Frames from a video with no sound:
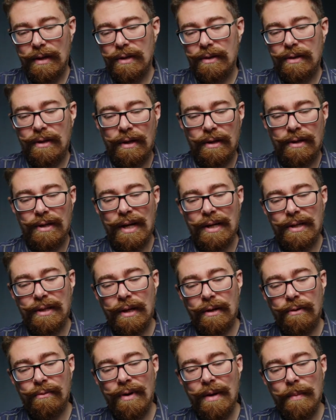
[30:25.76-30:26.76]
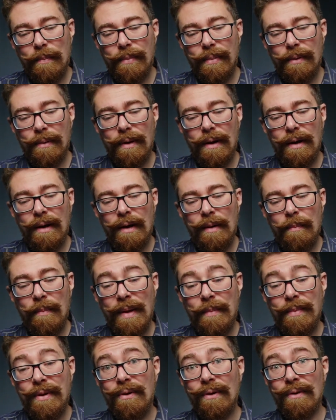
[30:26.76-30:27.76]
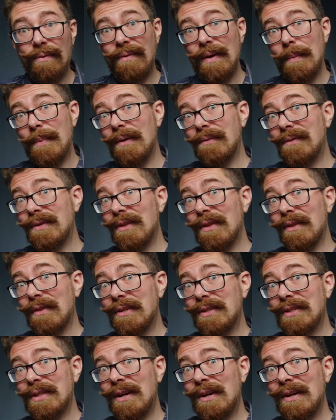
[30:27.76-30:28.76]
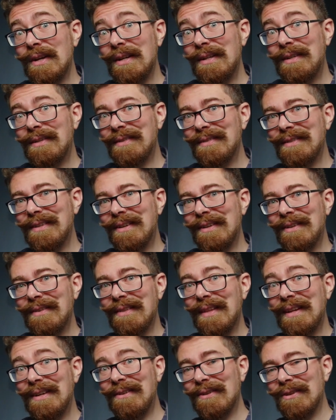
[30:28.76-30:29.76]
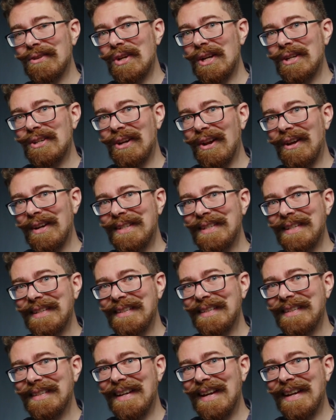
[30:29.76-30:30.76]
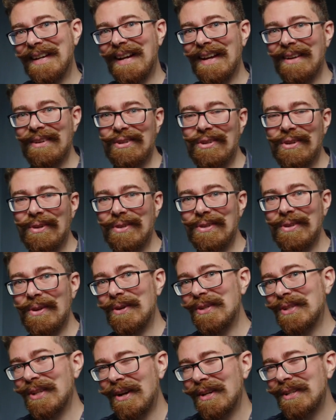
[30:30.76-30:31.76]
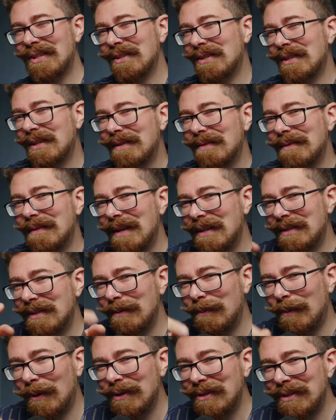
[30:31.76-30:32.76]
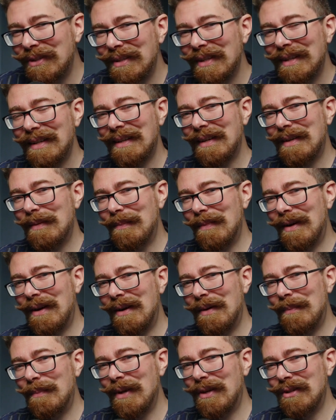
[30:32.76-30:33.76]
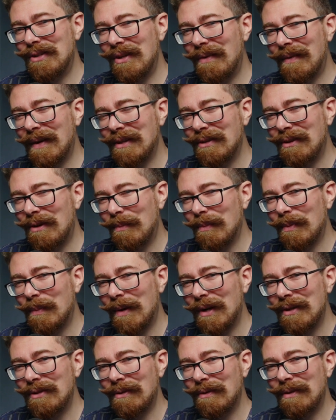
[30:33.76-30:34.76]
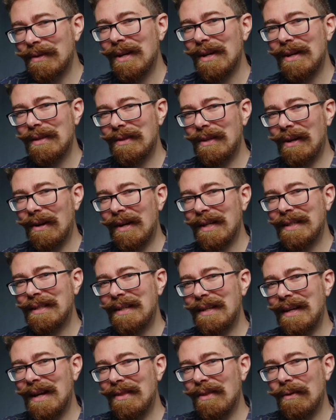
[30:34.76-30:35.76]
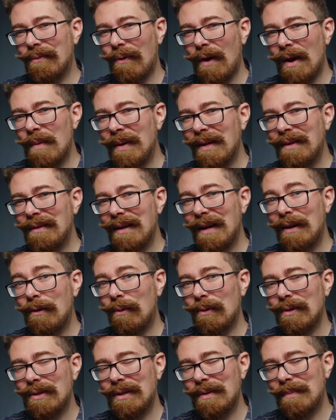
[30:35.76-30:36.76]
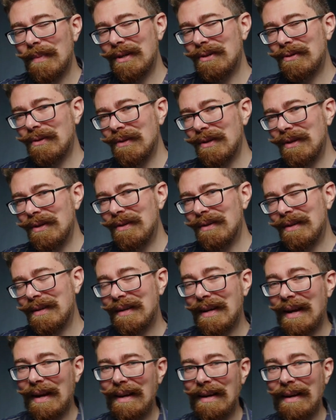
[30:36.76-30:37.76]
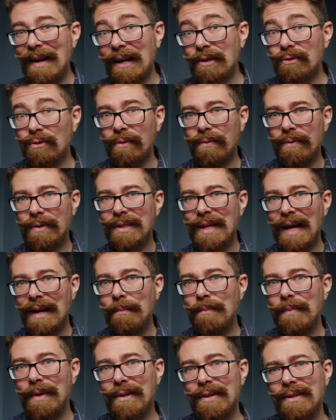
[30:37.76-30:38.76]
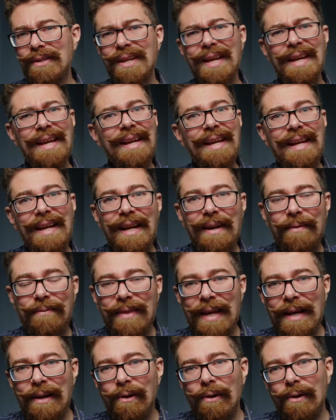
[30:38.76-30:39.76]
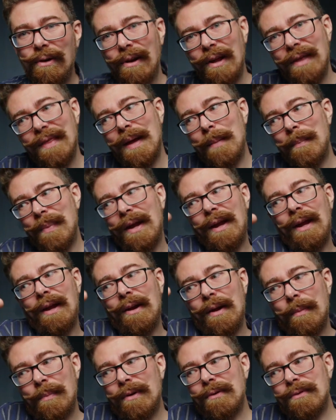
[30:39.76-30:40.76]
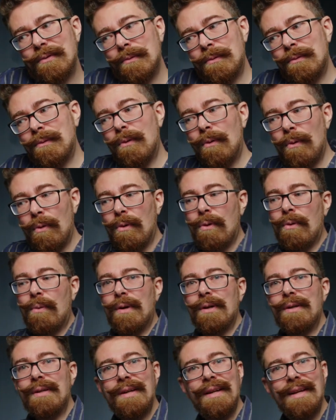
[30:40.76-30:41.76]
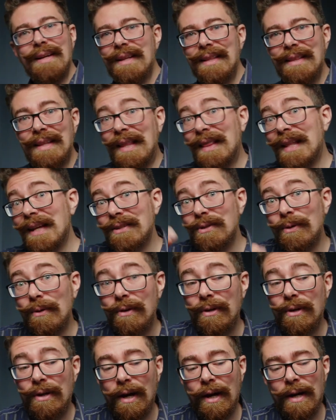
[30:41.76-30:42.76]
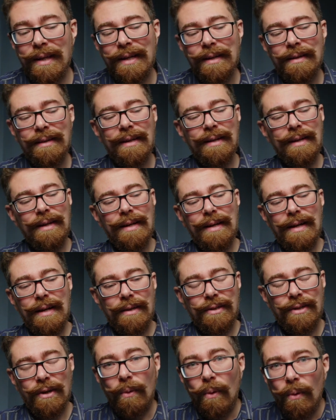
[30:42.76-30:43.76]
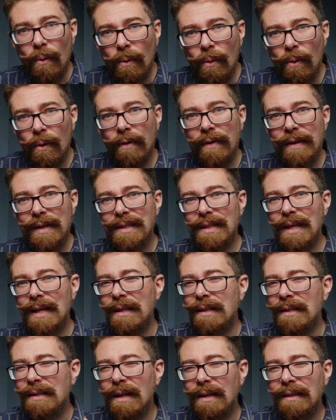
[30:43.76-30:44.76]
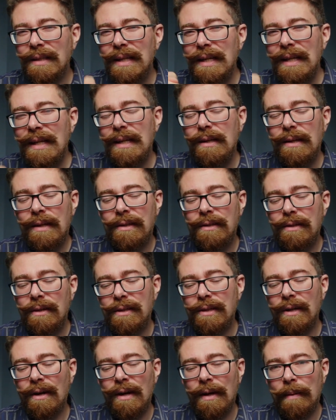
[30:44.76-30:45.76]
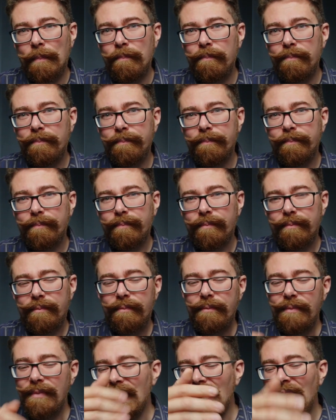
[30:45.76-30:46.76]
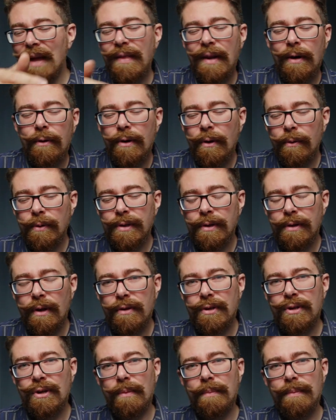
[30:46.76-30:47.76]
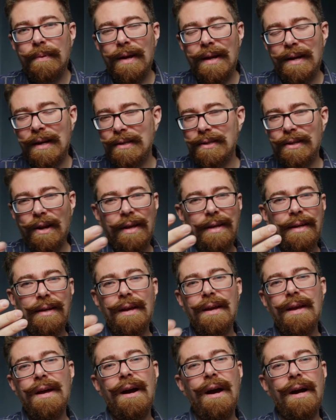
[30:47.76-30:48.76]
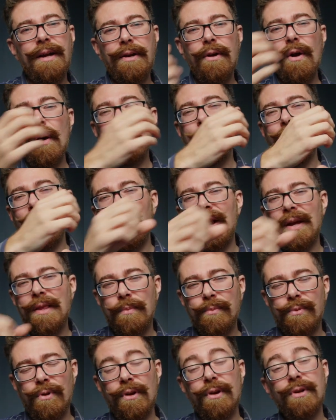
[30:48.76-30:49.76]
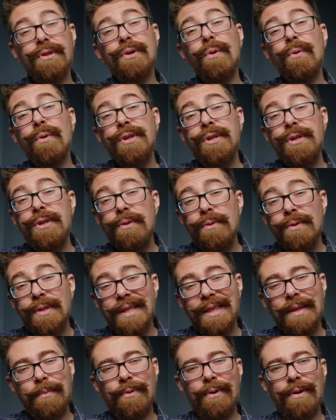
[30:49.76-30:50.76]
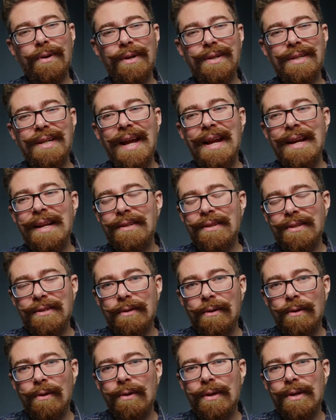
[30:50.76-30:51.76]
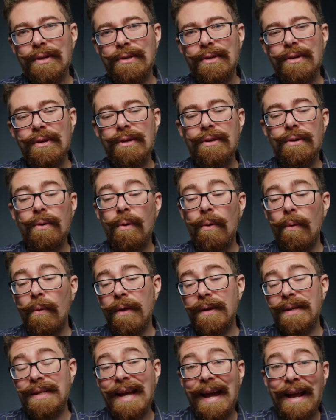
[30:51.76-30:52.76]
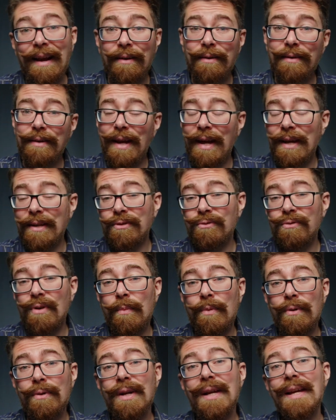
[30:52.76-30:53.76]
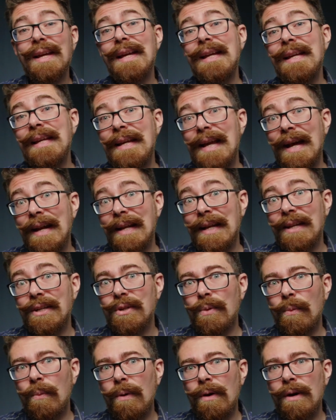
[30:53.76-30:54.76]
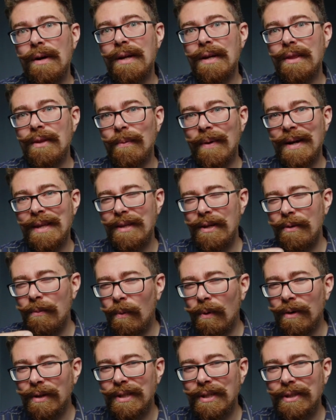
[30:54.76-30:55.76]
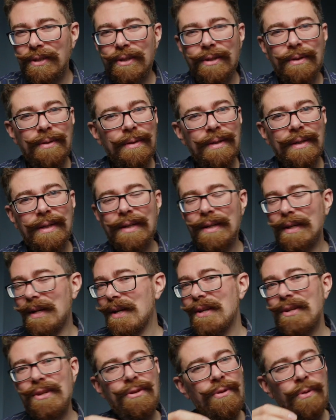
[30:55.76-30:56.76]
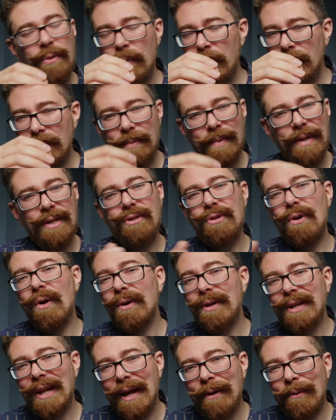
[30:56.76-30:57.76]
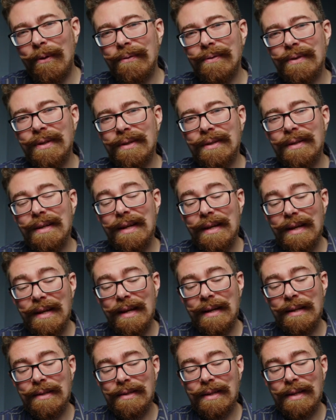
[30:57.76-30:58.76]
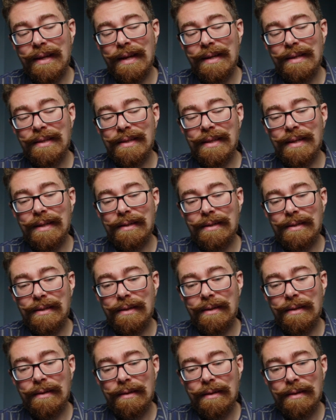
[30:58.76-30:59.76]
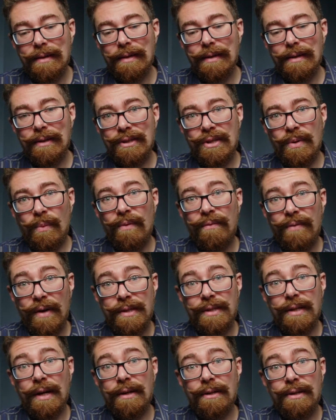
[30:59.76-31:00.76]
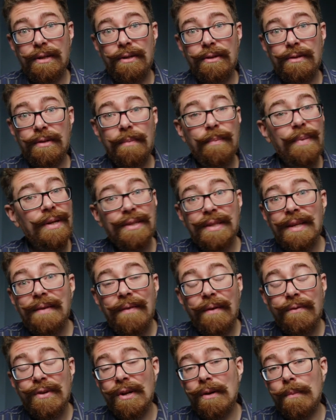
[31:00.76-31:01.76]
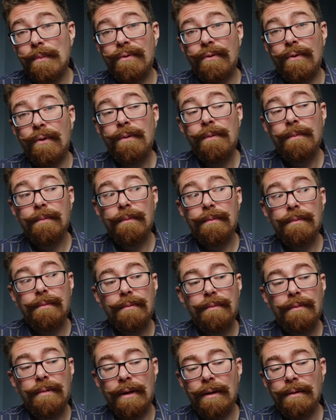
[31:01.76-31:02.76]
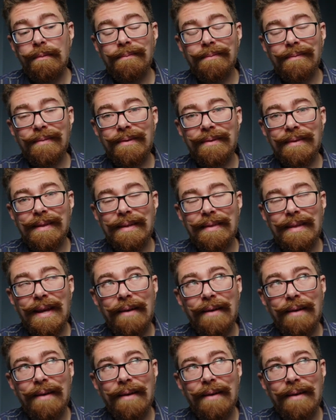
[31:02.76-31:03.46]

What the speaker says: kind of change their grip. Maybe you've got to flip over to the other side, and then you've got to change your lighting, and now your shot's not as nice as it was, because you've had to compromise on the lighting and the framing in order to make sure that you can get it natural for the talent, because if they look like they're picking it up and it's all awkward, then that's not good either. So all of these things start to eat into your time. And then it'll go on to another shop and it's like, I don't know, applying the product or using the product and it doesn't look as good, or the talent has trouble getting it to work in the way that you want it to. You would be shocked how often it is the case that someone finds it hard to do something because they've never done it before. They